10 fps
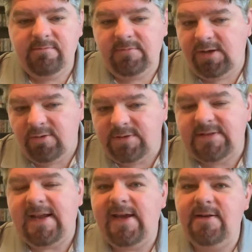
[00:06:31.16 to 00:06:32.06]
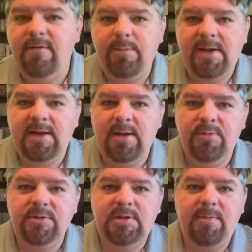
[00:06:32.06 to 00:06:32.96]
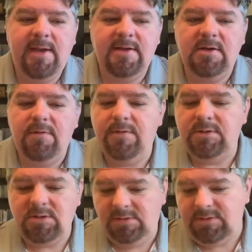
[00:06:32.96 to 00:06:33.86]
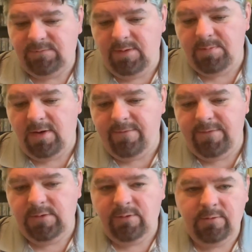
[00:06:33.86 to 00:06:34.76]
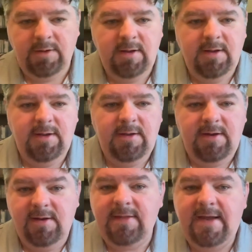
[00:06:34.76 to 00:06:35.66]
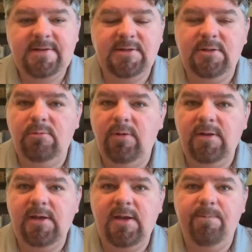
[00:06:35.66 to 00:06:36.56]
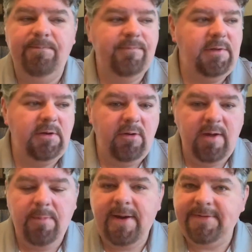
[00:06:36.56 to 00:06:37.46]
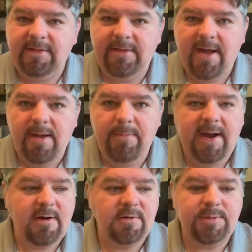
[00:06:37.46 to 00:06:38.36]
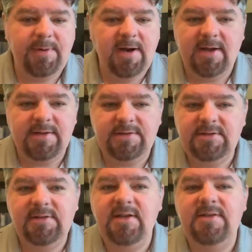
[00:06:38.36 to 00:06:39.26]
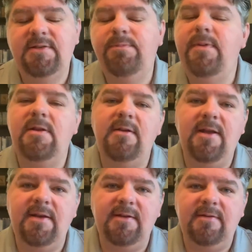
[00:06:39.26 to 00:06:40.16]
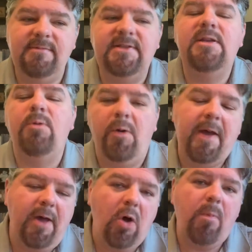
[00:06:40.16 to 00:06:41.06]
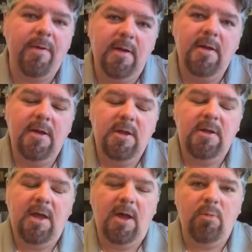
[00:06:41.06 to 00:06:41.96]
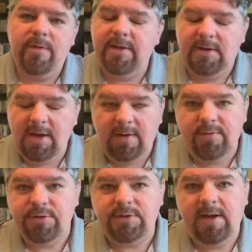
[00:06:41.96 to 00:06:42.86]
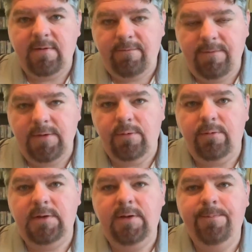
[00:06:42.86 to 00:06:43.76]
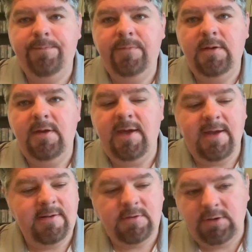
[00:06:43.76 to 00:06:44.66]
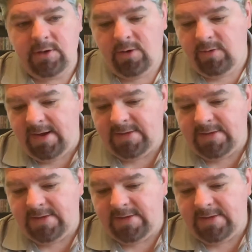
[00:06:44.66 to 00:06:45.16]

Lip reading: you know, stand of being able to make a difference on this football field. And that's to really, you know, help out the linebackers, because he's been zero help within coverage downfield. And, you know,